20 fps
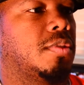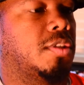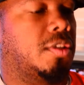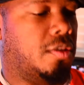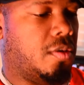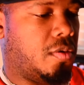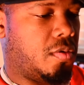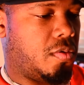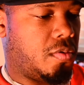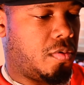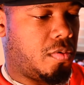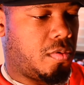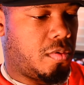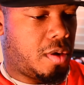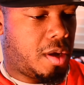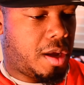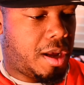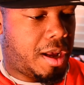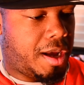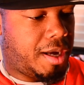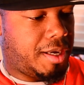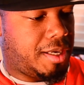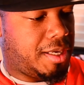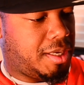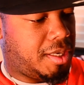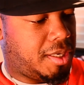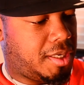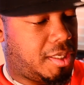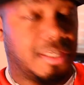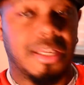so I
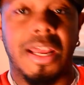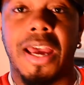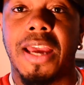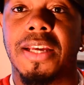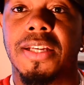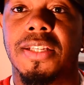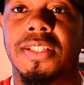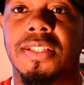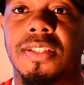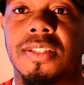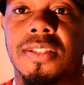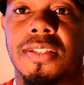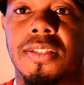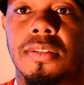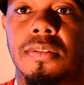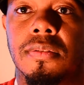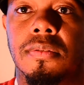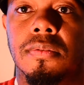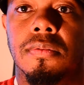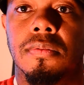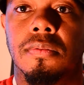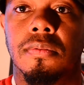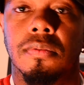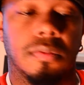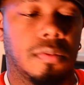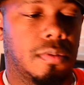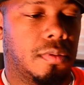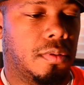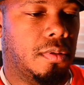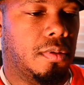get a nice
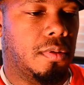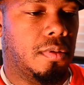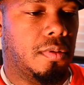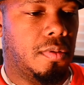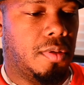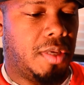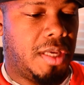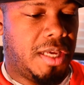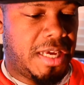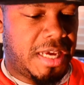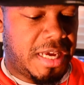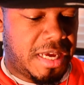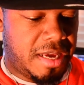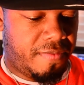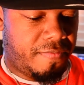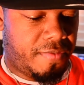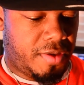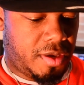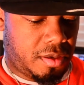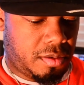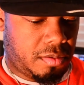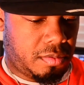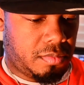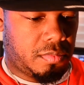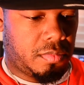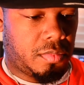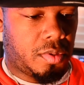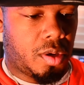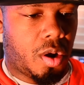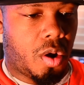even
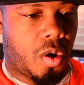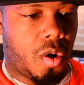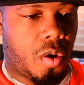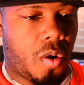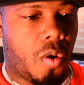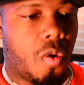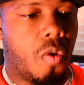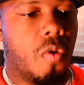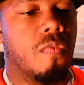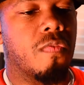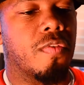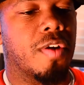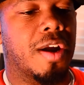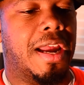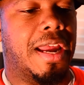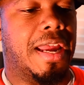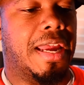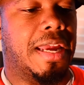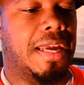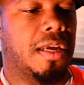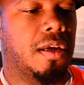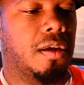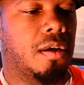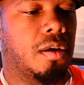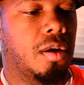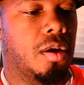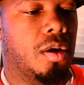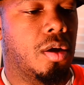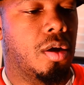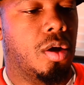overhang
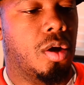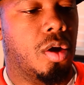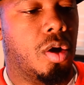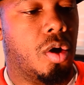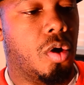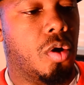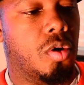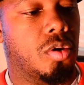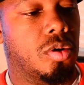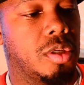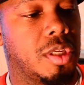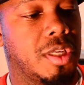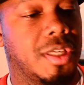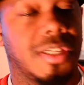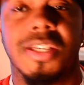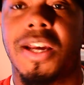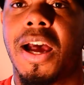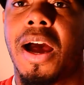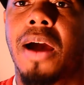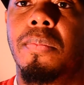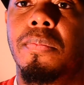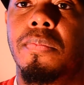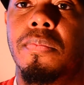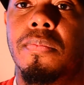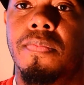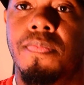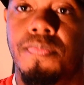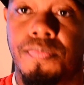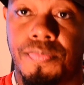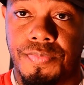on the top
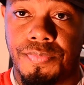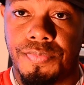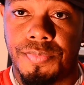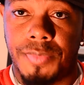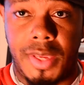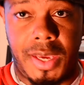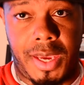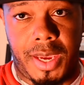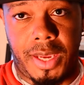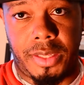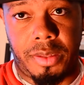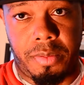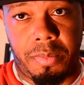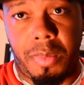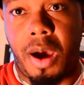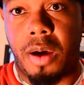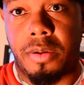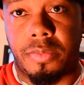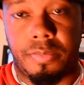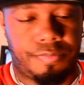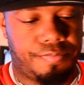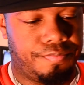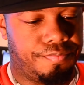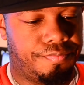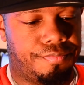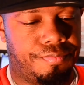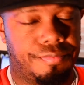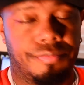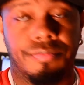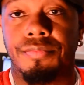and the bottom.
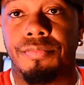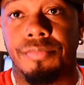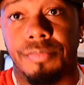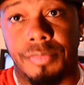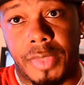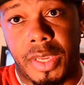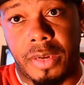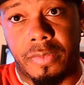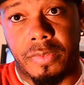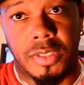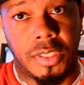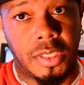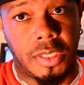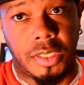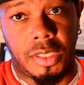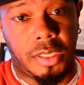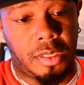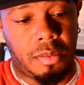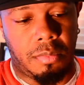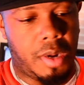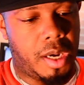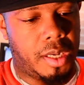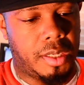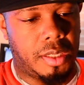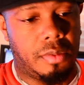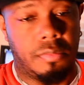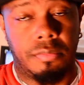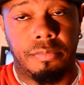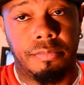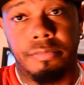Never seen anybody
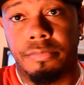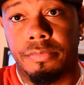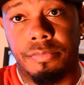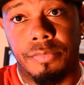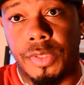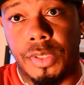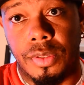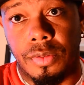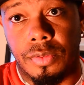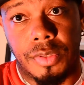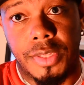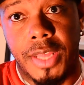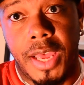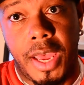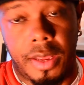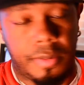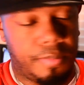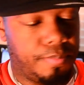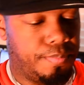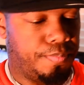use that,